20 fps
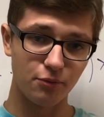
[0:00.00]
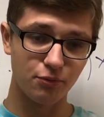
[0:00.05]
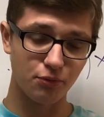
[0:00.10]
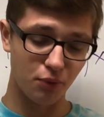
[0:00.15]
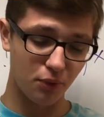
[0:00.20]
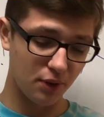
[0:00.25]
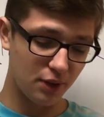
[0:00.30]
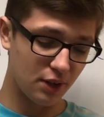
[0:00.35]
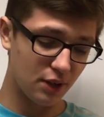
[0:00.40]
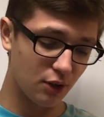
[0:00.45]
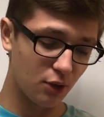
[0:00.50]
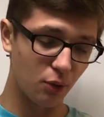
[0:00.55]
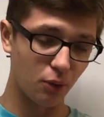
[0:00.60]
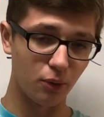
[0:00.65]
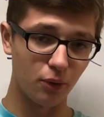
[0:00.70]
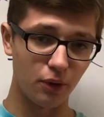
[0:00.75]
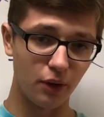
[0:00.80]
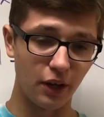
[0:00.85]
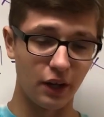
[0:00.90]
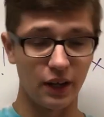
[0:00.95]
free
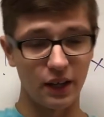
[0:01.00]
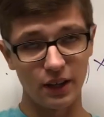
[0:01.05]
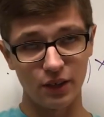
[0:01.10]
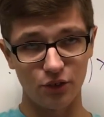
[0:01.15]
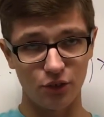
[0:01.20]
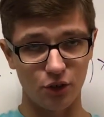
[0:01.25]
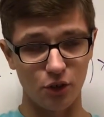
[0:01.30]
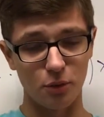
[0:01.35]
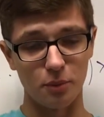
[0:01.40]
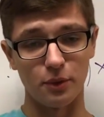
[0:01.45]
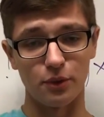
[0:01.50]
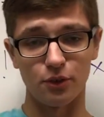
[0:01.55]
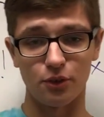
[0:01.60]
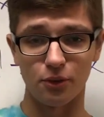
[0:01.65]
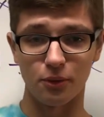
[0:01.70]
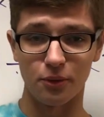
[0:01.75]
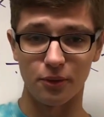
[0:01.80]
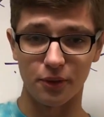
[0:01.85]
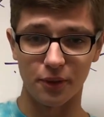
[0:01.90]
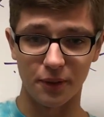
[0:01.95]
edge cubies
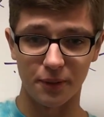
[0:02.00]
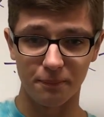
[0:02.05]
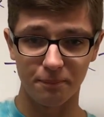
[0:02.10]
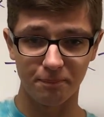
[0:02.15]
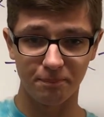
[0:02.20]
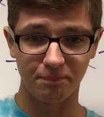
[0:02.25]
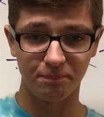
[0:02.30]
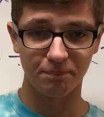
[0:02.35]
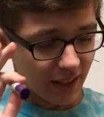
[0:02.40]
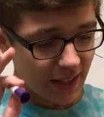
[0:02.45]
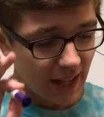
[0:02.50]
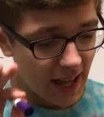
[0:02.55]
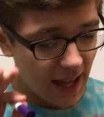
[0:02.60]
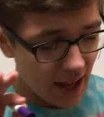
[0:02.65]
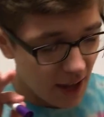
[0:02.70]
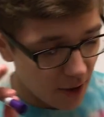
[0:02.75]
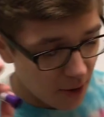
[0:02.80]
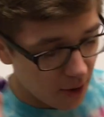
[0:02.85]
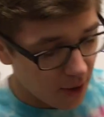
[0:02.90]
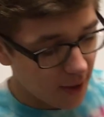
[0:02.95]
to orient.
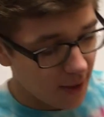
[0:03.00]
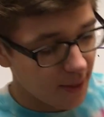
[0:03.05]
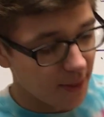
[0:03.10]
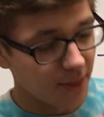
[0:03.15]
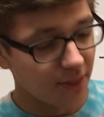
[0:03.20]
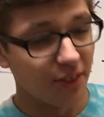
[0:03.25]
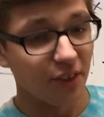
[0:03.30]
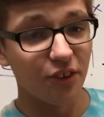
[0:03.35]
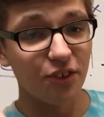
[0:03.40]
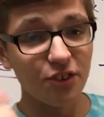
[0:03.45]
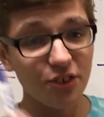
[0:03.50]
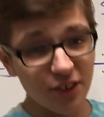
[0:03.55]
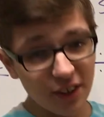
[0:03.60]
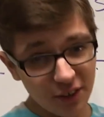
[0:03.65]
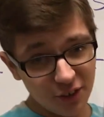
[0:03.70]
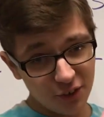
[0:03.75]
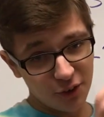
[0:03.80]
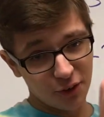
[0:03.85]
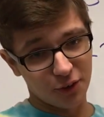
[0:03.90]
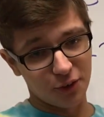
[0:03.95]
Now, the
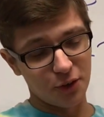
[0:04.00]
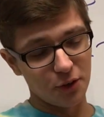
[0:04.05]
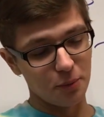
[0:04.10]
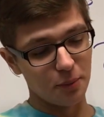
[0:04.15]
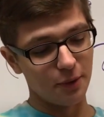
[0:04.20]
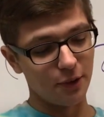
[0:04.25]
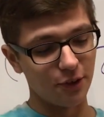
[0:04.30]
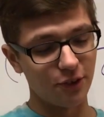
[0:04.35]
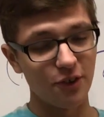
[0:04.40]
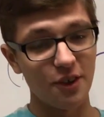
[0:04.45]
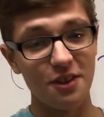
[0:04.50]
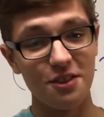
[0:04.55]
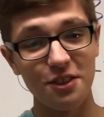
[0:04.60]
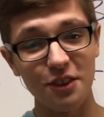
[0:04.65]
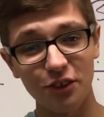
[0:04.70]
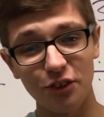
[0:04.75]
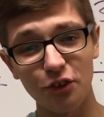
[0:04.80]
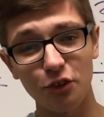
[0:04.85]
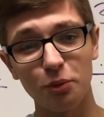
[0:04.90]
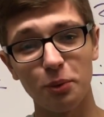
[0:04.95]
center cubies.
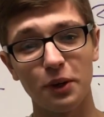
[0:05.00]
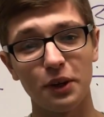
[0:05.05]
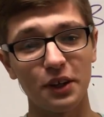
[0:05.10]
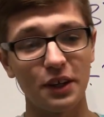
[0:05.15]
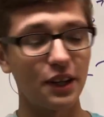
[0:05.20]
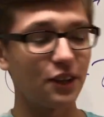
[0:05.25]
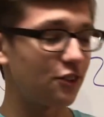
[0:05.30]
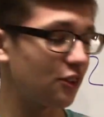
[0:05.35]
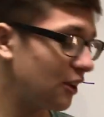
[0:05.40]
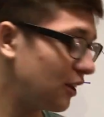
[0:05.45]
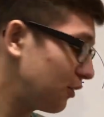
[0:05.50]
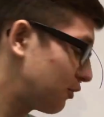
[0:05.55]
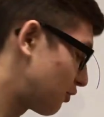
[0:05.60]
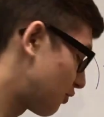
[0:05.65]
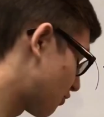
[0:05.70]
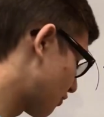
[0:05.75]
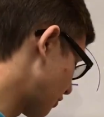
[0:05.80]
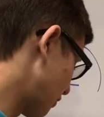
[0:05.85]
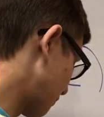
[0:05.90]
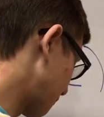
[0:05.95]
This is where it gets
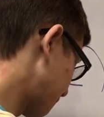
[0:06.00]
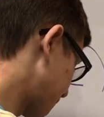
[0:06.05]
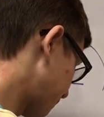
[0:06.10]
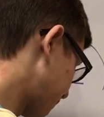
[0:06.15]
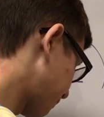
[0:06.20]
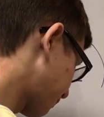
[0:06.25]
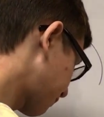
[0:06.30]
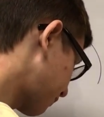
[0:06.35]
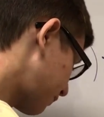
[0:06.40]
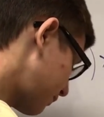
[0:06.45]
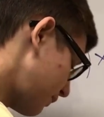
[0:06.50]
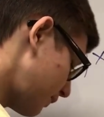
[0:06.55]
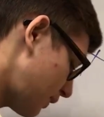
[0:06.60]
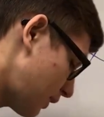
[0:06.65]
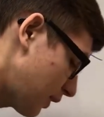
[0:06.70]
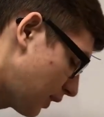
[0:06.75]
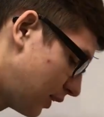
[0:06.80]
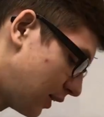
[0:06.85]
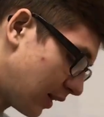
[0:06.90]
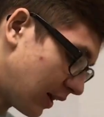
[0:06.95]
interesting.
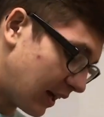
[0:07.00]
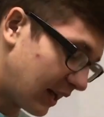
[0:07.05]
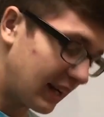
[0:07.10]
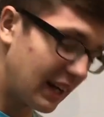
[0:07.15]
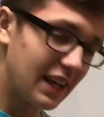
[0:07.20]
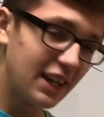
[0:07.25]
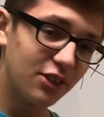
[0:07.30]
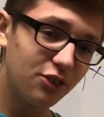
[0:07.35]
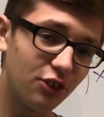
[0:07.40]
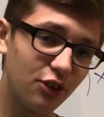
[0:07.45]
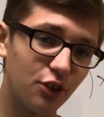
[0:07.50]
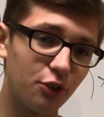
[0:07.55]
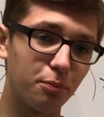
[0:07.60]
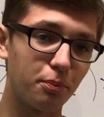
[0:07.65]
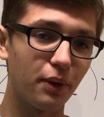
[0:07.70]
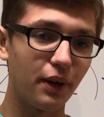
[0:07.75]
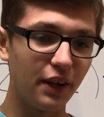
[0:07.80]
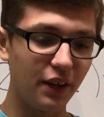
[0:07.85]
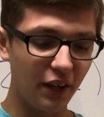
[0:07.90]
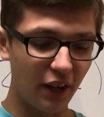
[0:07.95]
And it actually is
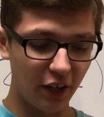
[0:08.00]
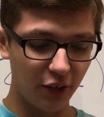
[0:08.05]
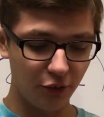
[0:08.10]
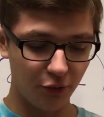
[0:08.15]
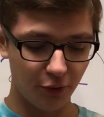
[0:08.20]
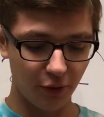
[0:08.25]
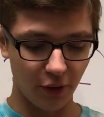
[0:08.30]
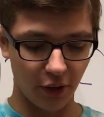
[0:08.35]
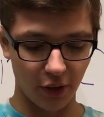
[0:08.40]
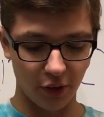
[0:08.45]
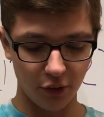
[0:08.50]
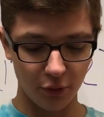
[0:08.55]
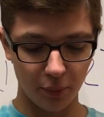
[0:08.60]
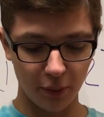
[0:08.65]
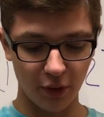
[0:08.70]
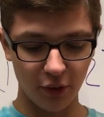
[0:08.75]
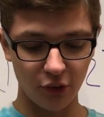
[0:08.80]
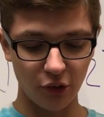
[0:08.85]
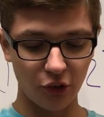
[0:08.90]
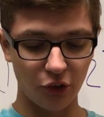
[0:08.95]
pretty nice for us,
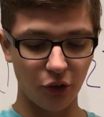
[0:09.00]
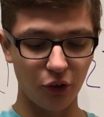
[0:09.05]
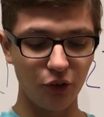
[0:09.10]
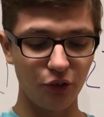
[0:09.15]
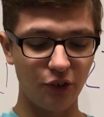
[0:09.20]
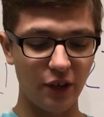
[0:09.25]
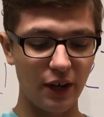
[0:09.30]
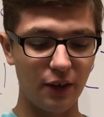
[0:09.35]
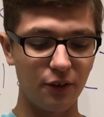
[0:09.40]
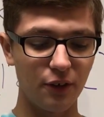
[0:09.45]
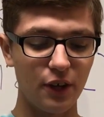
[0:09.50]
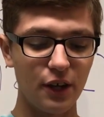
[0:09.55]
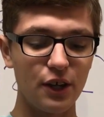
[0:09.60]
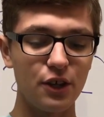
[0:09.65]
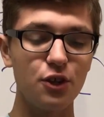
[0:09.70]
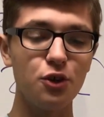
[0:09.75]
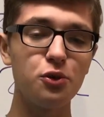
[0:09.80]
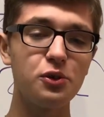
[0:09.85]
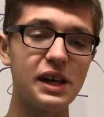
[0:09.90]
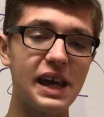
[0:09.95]
because it turns out
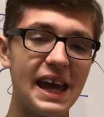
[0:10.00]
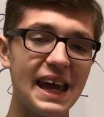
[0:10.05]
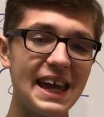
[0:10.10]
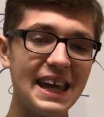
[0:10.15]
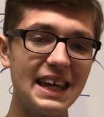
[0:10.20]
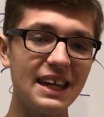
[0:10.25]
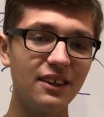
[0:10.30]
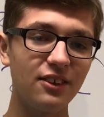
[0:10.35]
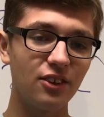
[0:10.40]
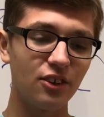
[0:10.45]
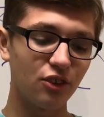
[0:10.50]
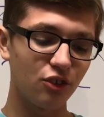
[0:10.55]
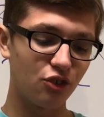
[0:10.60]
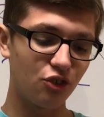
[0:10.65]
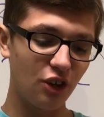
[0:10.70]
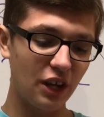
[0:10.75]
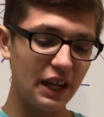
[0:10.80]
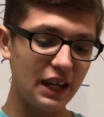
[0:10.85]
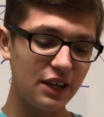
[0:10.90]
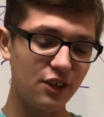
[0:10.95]
you can't
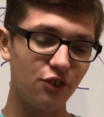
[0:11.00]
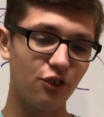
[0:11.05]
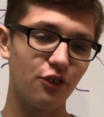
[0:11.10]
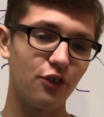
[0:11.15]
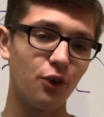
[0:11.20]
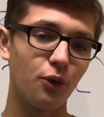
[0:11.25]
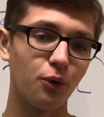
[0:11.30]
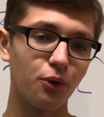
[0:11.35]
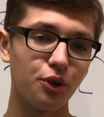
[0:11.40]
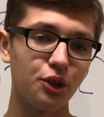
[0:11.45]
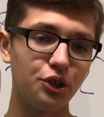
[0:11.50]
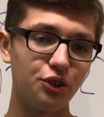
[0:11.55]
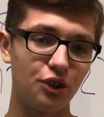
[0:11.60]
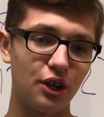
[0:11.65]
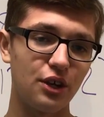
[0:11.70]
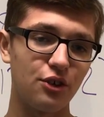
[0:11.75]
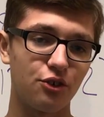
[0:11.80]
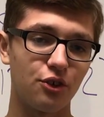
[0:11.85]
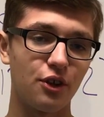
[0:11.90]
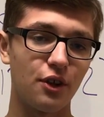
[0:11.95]
change the
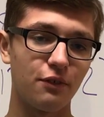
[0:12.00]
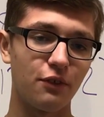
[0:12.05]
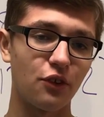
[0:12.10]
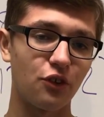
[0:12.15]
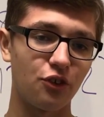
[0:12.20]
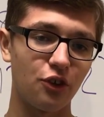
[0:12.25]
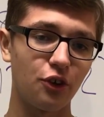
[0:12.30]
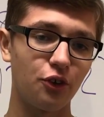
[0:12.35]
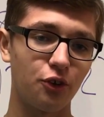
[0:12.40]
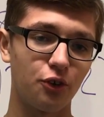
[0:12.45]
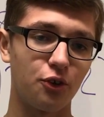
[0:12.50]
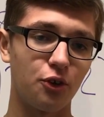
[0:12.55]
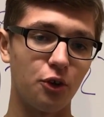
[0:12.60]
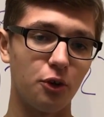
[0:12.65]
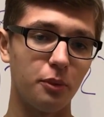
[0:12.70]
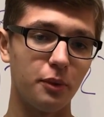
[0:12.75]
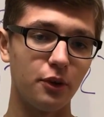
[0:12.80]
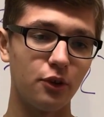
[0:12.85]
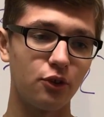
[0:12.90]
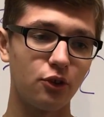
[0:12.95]
orientation of the center
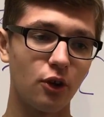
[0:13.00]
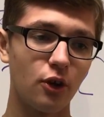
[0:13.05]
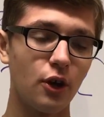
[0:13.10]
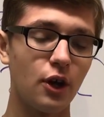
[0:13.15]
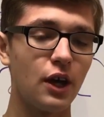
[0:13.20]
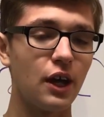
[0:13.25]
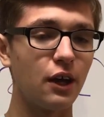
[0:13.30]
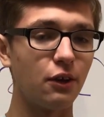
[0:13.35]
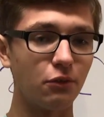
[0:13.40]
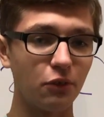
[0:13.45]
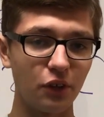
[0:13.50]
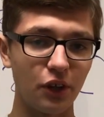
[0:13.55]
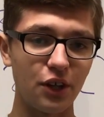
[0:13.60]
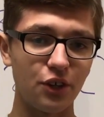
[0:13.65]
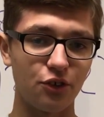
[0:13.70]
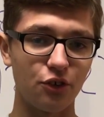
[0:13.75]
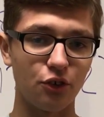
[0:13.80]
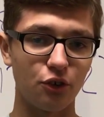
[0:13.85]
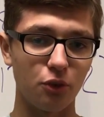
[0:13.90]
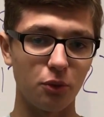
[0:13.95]
cubies in
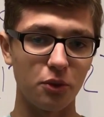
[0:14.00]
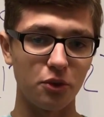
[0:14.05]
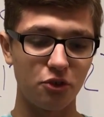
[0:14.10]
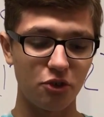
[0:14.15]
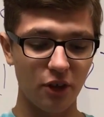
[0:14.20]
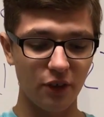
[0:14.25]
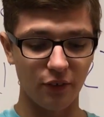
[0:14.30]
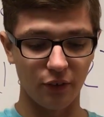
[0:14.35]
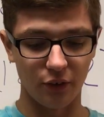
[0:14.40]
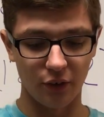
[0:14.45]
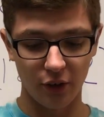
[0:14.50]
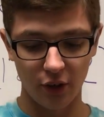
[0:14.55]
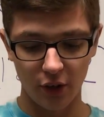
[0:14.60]
relation to each other.